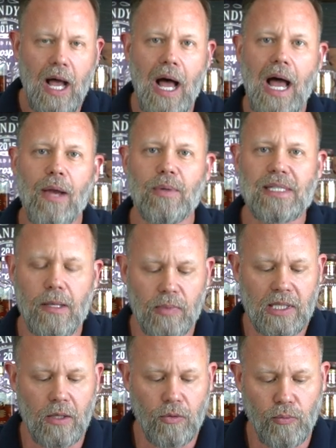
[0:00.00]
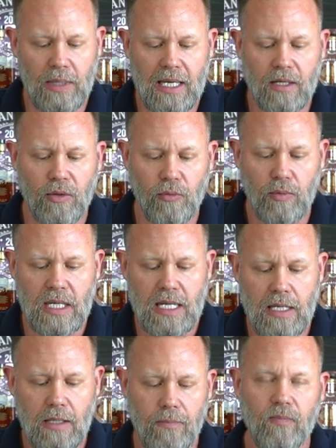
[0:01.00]
I was able to go 3 out of
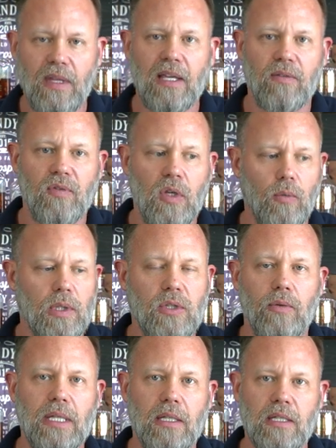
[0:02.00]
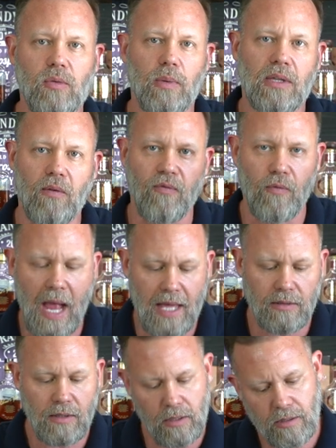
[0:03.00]
3. If you were doing this with a
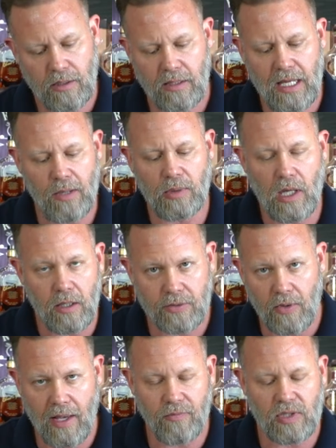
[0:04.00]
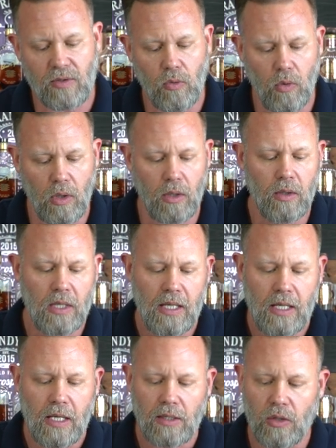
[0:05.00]
friend, they would also have a score.
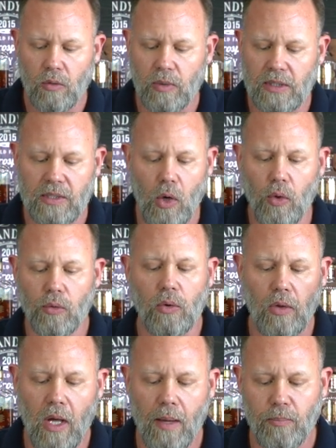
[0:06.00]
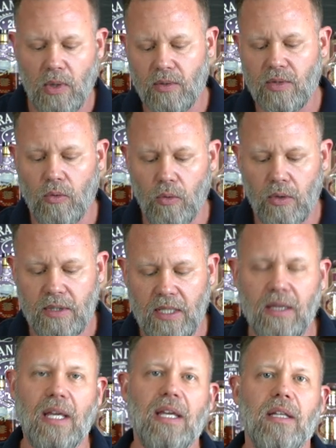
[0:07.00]
You would total up your scores
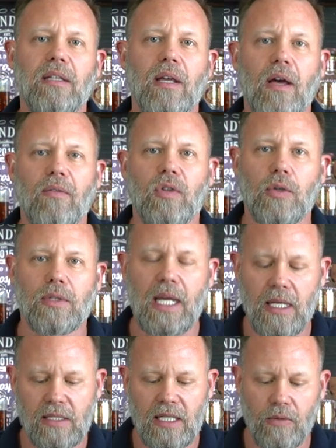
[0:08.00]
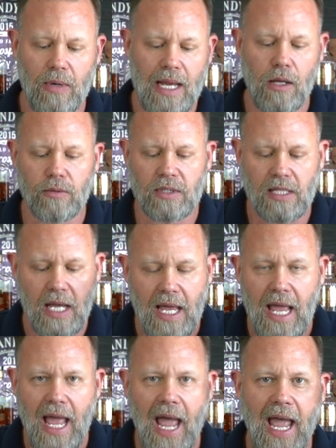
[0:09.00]
at the end of your tasting rounds,
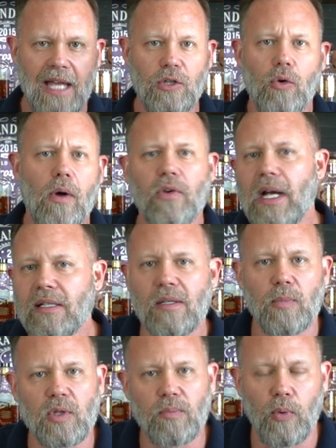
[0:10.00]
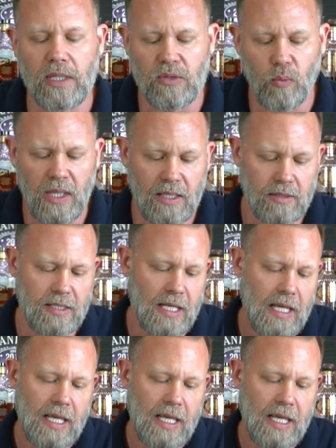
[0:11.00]
and whoever has the most points wins.